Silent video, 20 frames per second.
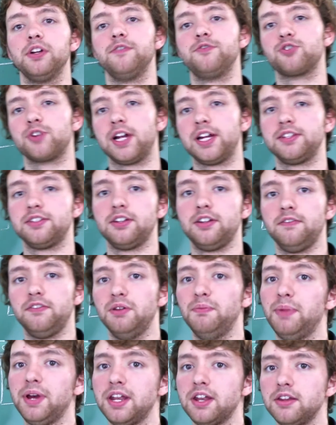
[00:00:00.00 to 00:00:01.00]
rid of transitive
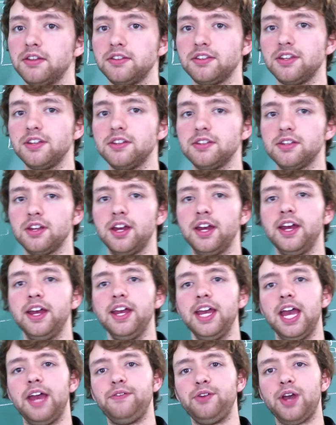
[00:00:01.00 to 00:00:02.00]
dependencies.
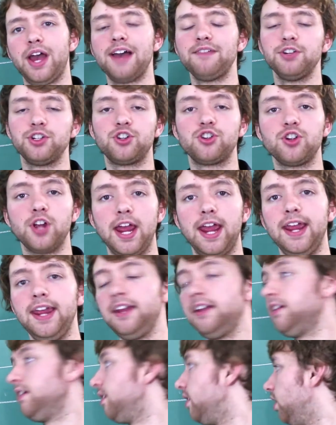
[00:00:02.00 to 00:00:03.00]
If you have a
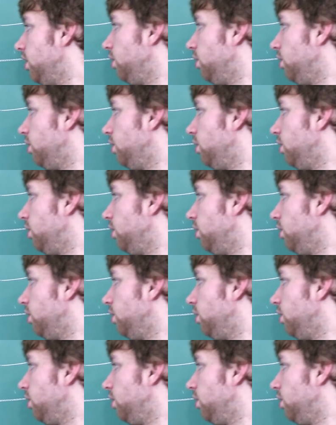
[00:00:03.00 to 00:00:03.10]
chain